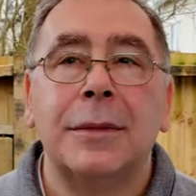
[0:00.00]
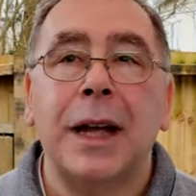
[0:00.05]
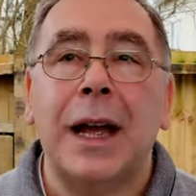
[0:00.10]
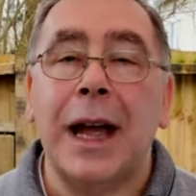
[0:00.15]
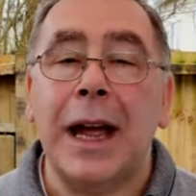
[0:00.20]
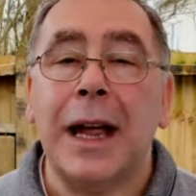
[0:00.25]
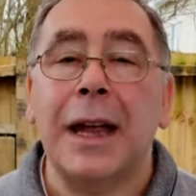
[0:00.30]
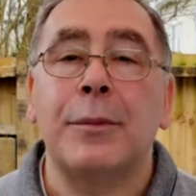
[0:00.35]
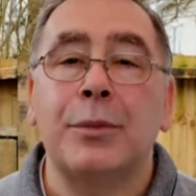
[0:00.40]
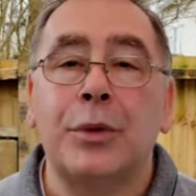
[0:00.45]

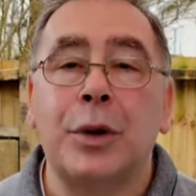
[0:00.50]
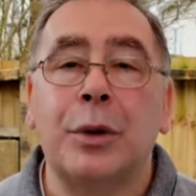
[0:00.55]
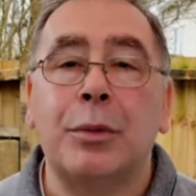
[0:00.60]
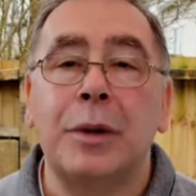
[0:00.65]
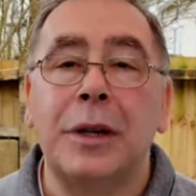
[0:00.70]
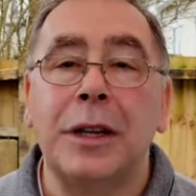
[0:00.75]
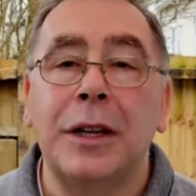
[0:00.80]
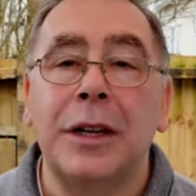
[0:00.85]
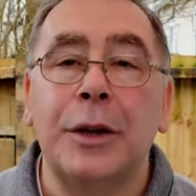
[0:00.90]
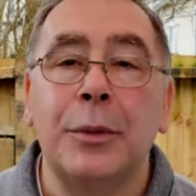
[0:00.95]
and
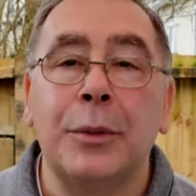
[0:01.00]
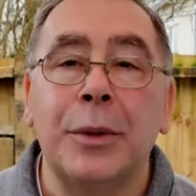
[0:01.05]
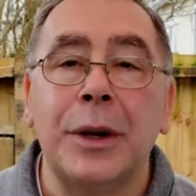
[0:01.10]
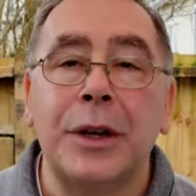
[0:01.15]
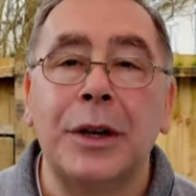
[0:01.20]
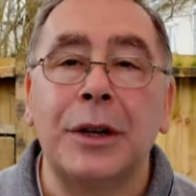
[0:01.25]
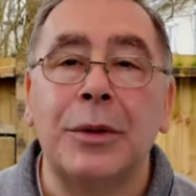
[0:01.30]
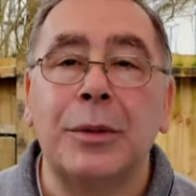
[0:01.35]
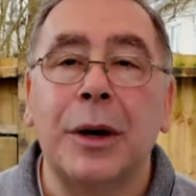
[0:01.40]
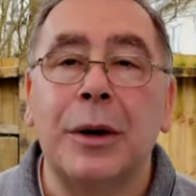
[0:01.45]
probably the
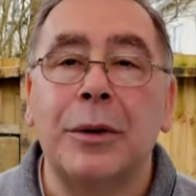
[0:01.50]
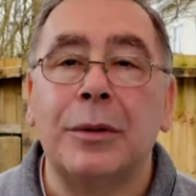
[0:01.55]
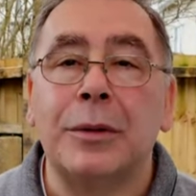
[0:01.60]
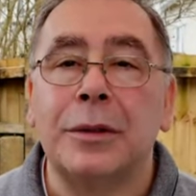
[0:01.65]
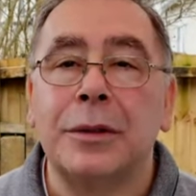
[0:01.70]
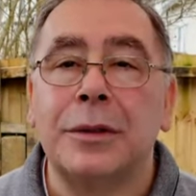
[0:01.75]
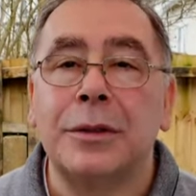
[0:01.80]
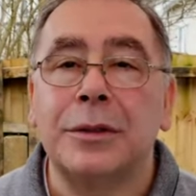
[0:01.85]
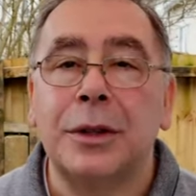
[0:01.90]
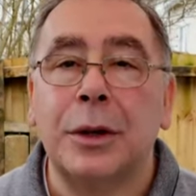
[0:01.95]
wind as well
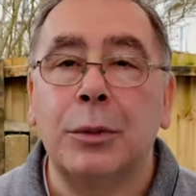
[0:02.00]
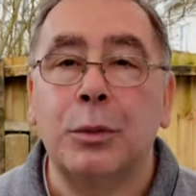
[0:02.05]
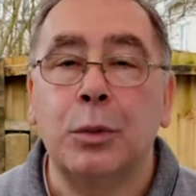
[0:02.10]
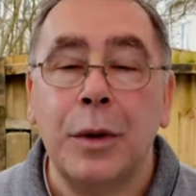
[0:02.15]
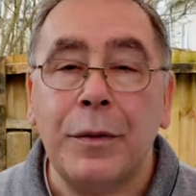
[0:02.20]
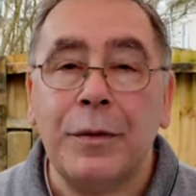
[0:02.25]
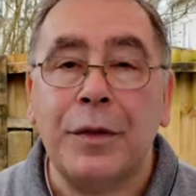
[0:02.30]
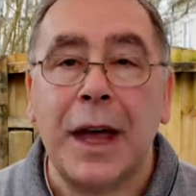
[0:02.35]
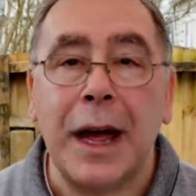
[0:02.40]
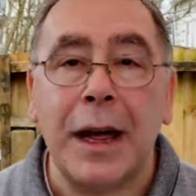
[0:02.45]
so
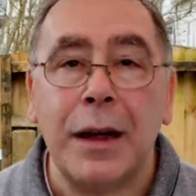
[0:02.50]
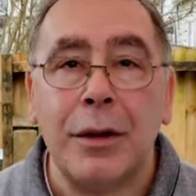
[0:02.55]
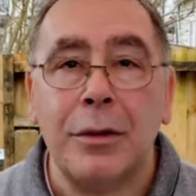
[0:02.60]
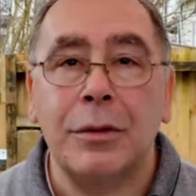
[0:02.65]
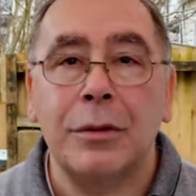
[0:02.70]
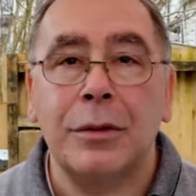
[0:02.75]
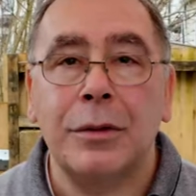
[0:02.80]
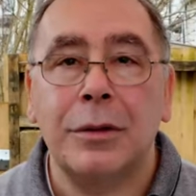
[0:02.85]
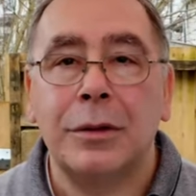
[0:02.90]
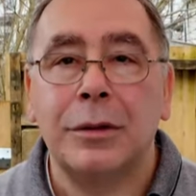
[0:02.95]
with that
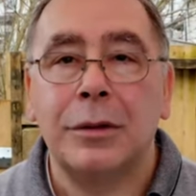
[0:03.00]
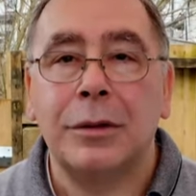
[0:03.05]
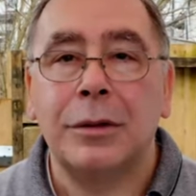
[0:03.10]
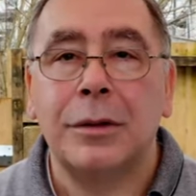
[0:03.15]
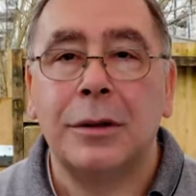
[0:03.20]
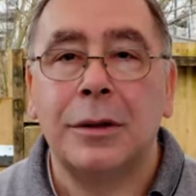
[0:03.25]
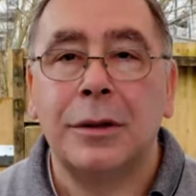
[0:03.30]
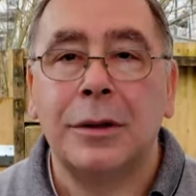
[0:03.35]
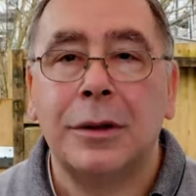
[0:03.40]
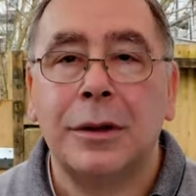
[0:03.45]

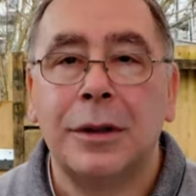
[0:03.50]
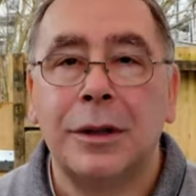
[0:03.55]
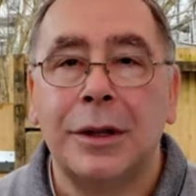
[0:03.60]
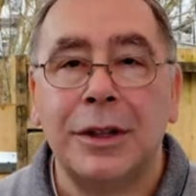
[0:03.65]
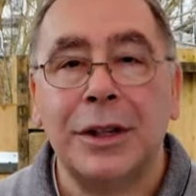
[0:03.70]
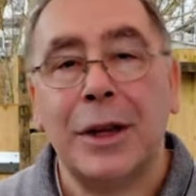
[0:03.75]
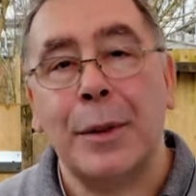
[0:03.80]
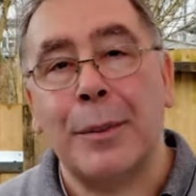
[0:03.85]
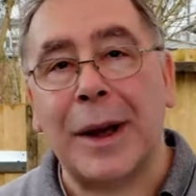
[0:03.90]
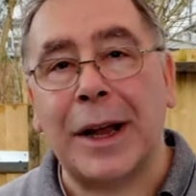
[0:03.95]

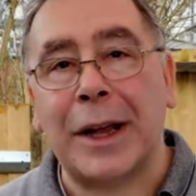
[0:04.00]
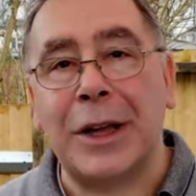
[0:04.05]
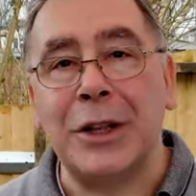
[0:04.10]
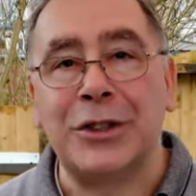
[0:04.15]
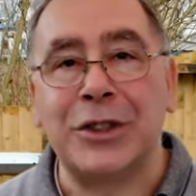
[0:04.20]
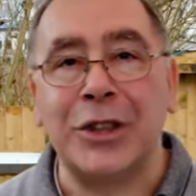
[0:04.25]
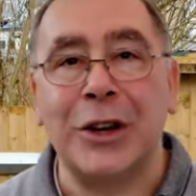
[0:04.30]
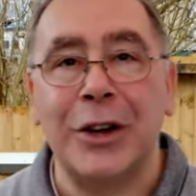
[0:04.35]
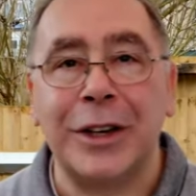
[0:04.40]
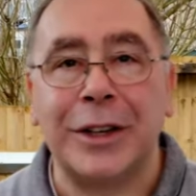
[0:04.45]
let's get back
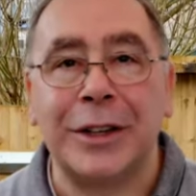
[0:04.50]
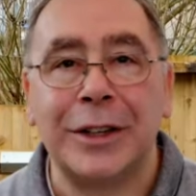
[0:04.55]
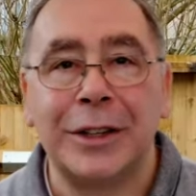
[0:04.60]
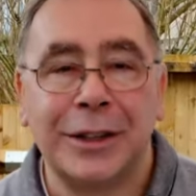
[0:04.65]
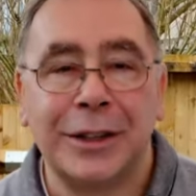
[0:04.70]
inside